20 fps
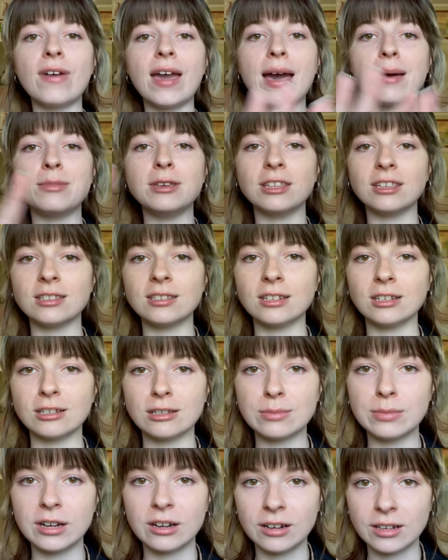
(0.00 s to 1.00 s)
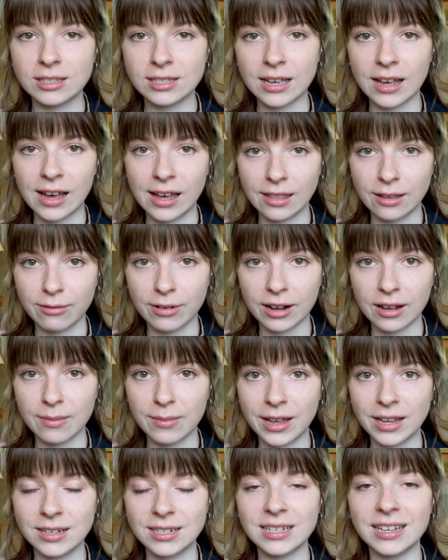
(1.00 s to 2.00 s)
Fabulous experience, I highly
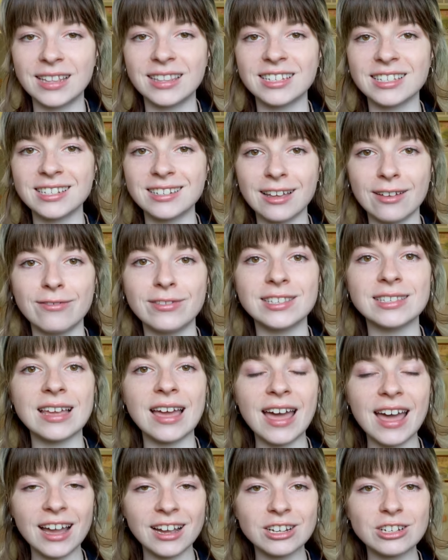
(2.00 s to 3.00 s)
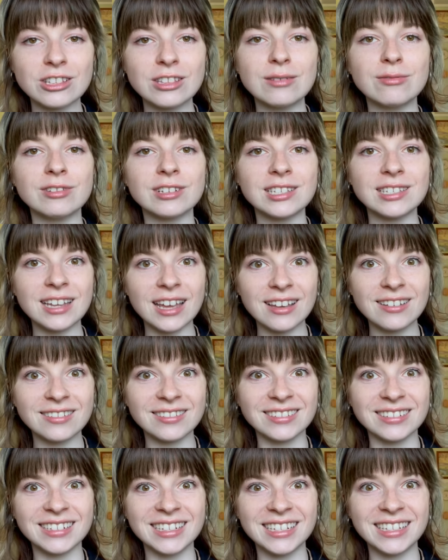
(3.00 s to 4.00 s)
recommend. And the stuff is actually
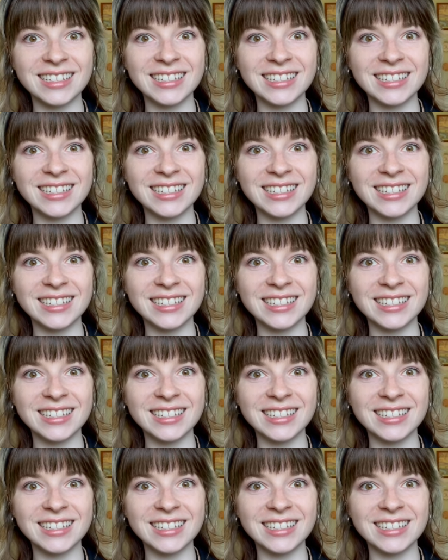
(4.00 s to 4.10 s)
recycled.